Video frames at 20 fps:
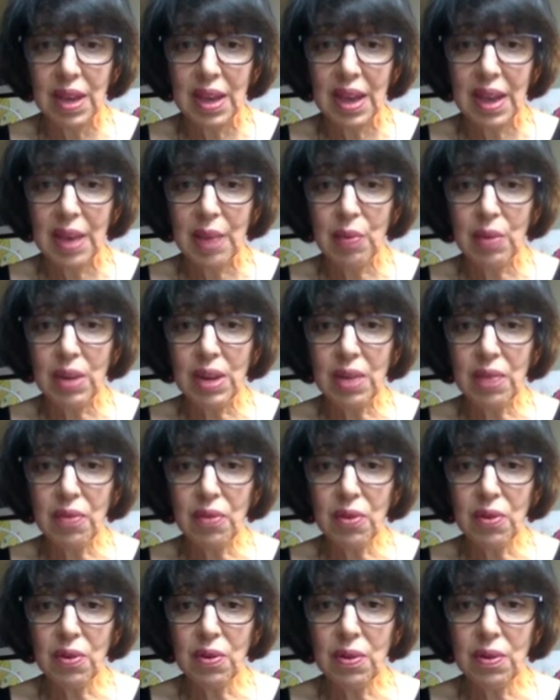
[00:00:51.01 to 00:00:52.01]
And
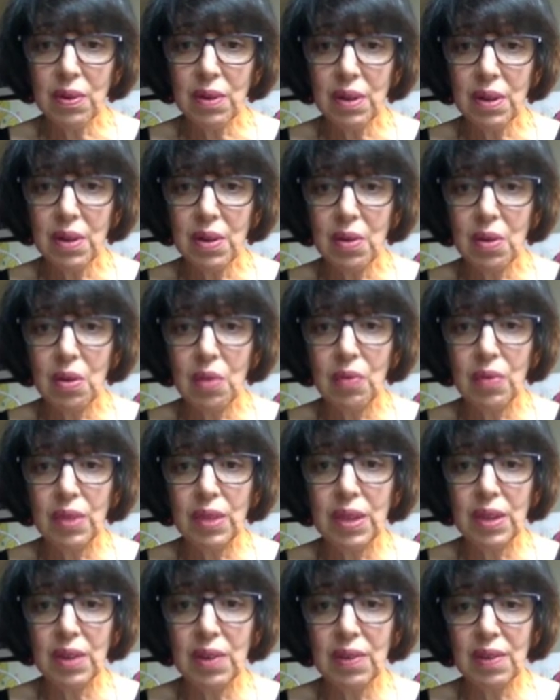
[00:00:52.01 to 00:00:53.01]
whenever, over the
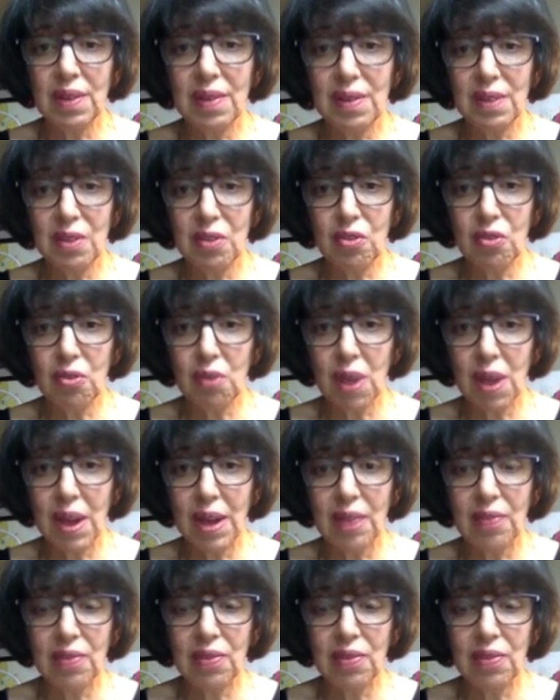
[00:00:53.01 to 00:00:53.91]
years I did try